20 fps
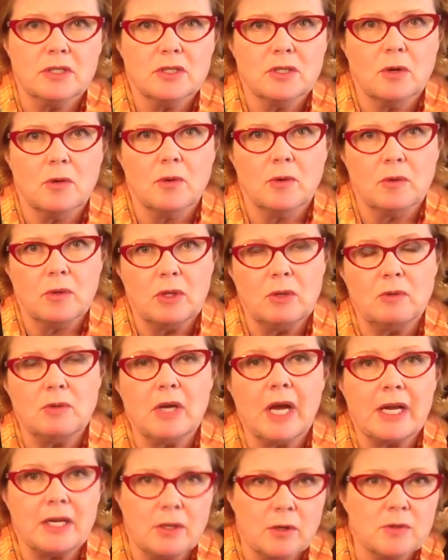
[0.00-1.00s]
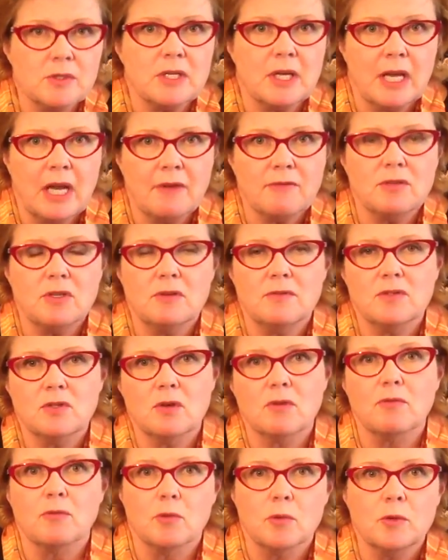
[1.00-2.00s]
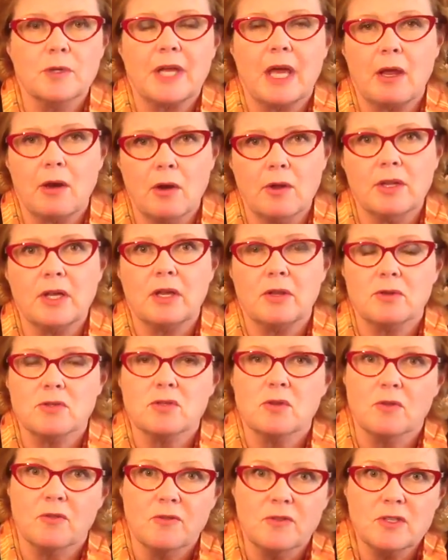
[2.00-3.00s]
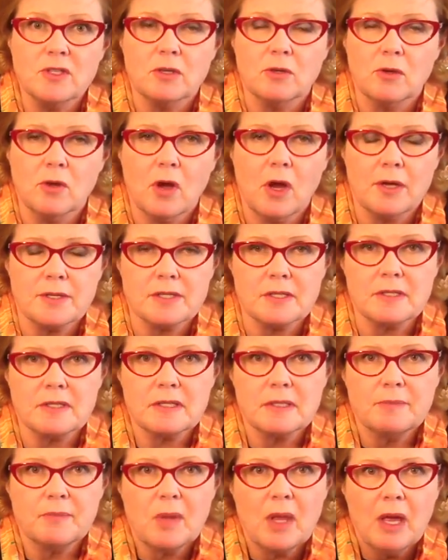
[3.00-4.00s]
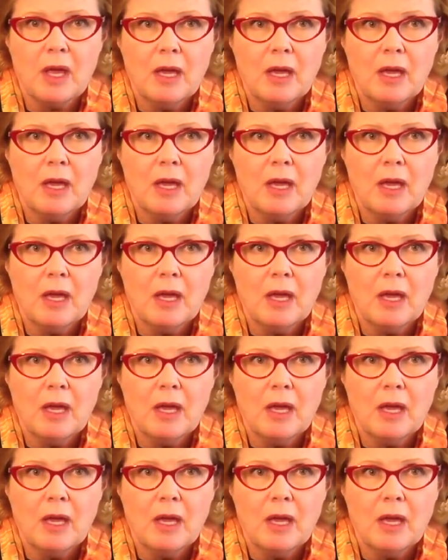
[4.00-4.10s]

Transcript: So you diagnose that after you've sort of ruled out all the other sort of physical causes.